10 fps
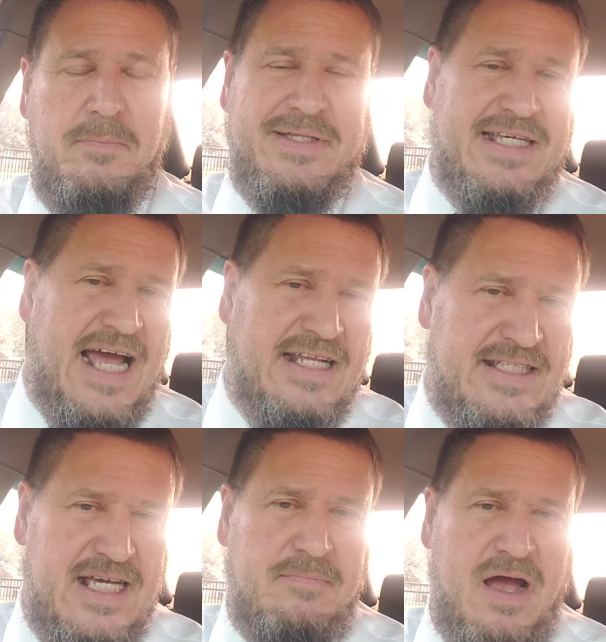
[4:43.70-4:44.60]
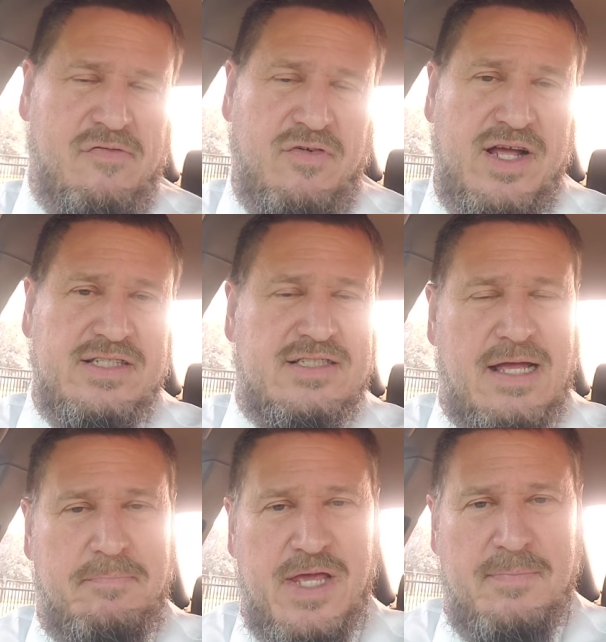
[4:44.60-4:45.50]
But the idea, my friends, is
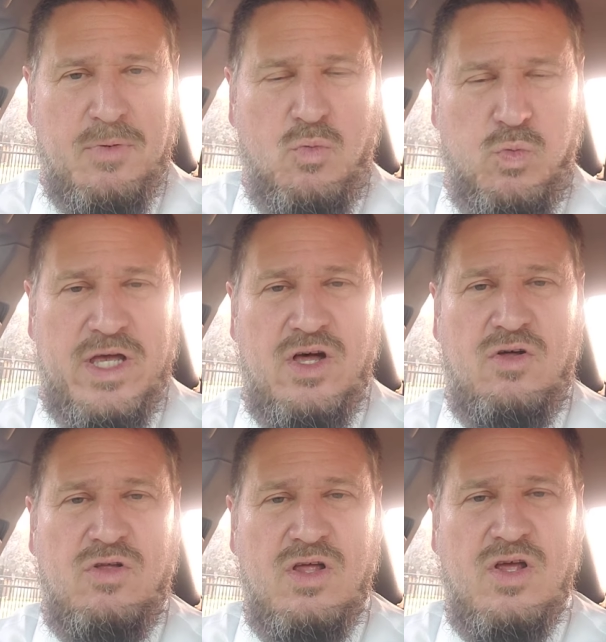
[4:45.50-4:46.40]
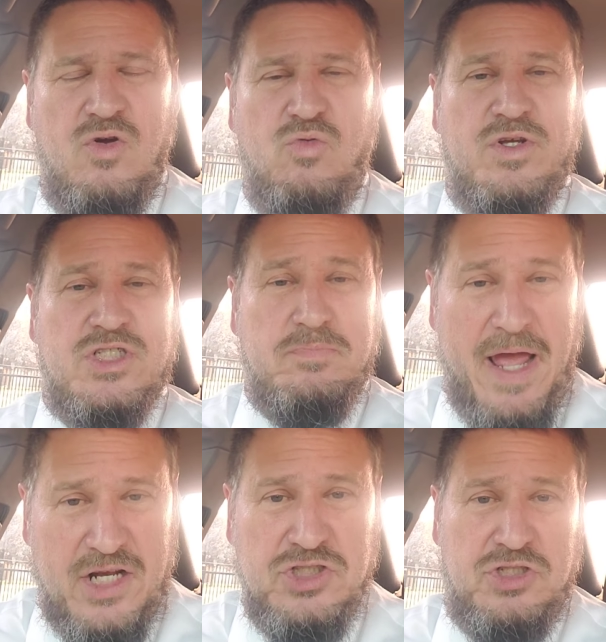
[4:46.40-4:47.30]
that people will
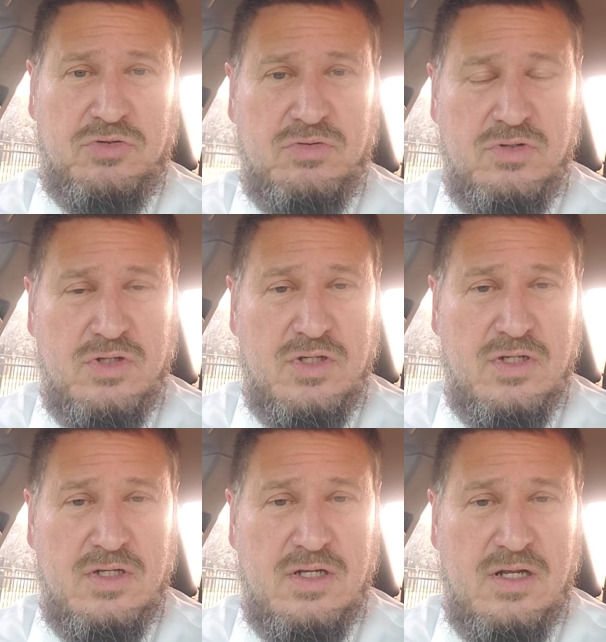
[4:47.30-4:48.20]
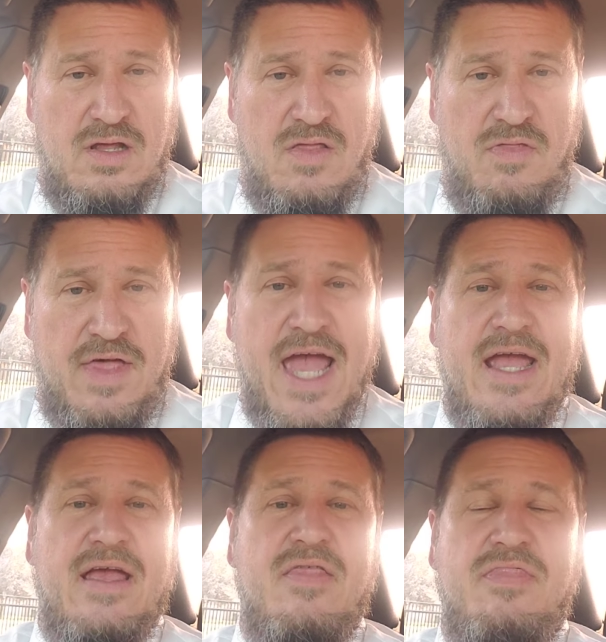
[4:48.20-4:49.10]
respect you.
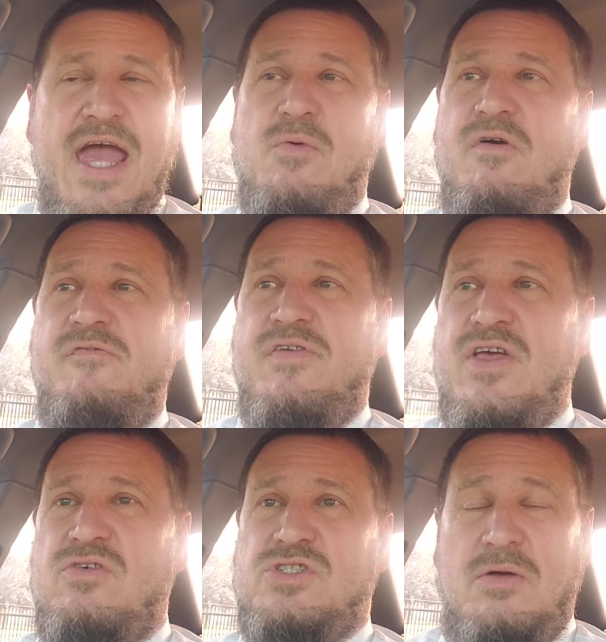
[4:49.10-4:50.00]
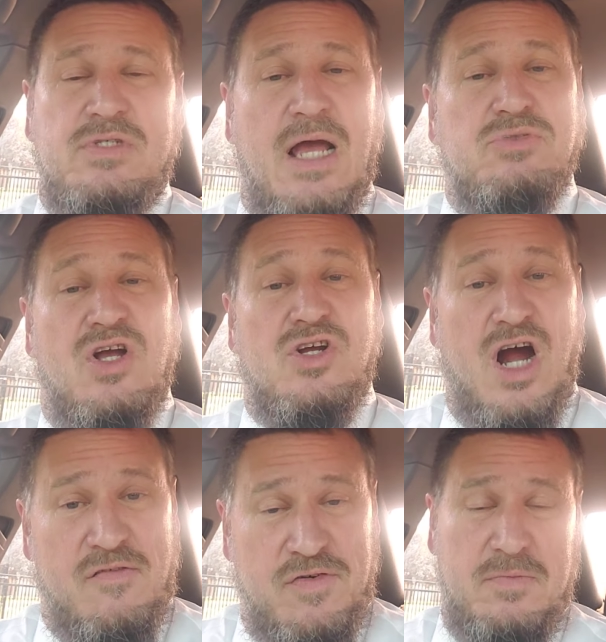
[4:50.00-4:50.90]
They, they will feel sometimes
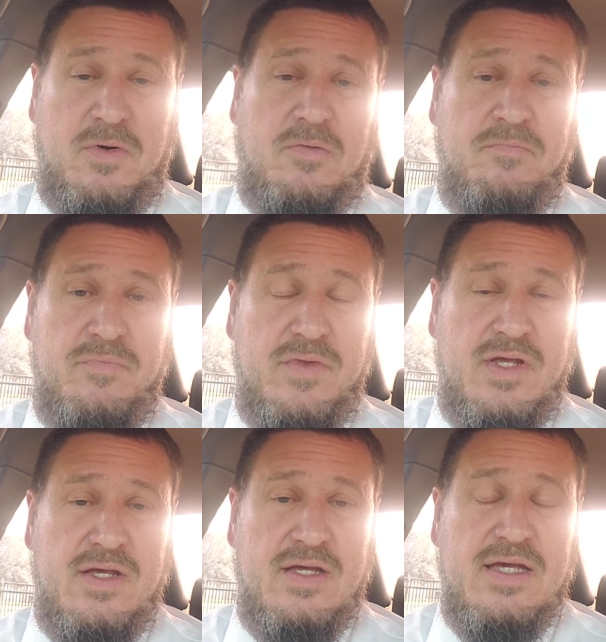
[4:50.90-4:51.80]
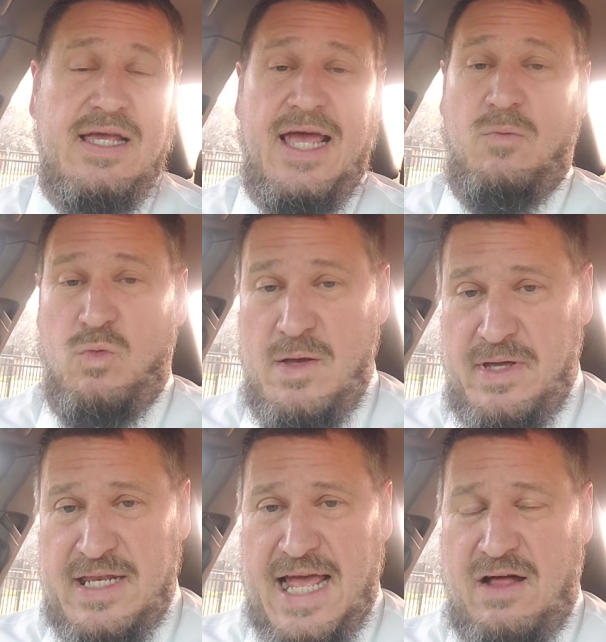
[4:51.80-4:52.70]
uncomfortable. And
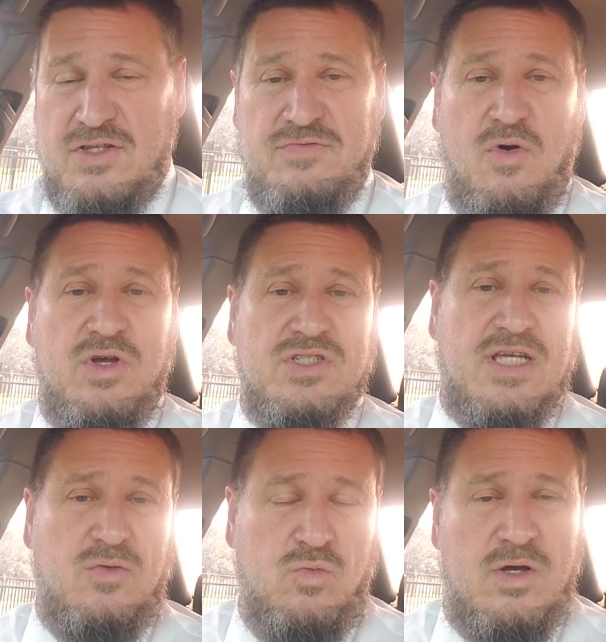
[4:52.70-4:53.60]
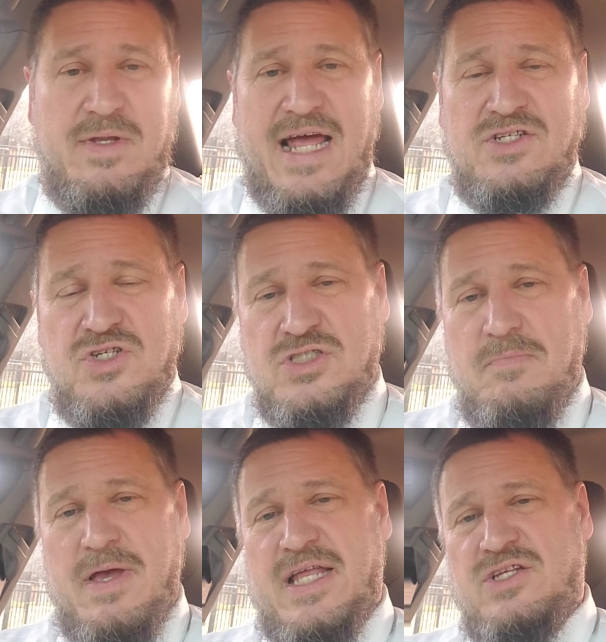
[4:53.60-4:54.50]
women now, let's focus on the women, not just the
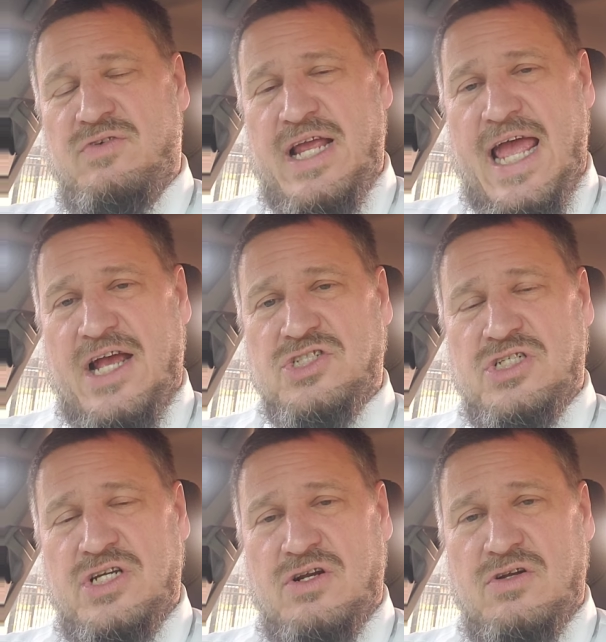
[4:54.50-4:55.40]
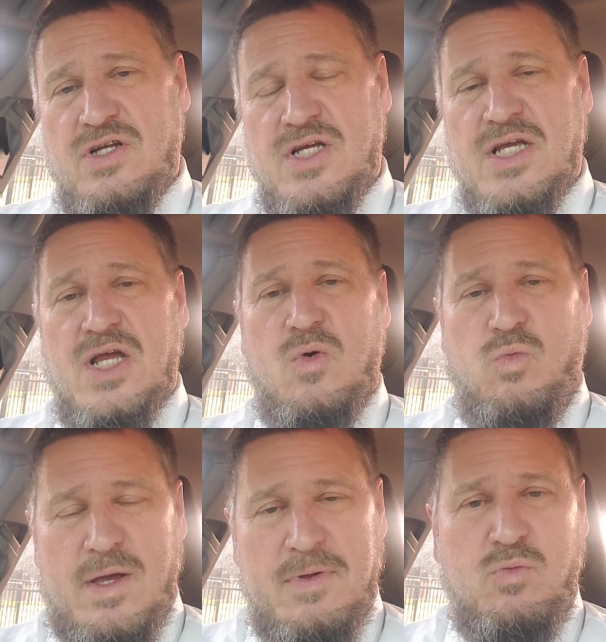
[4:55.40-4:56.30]
men in reaction here.
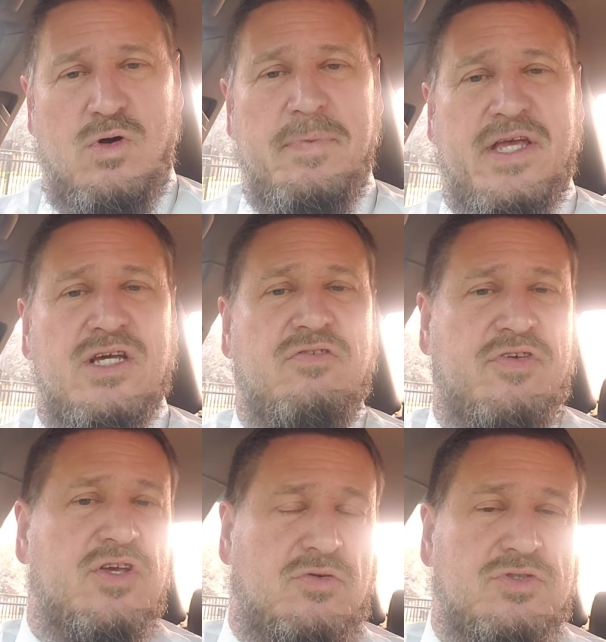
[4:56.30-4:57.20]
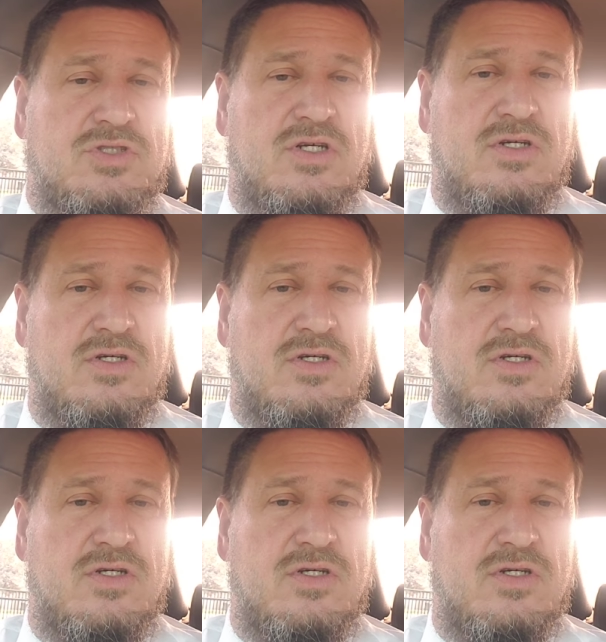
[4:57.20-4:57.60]
Women will be confused.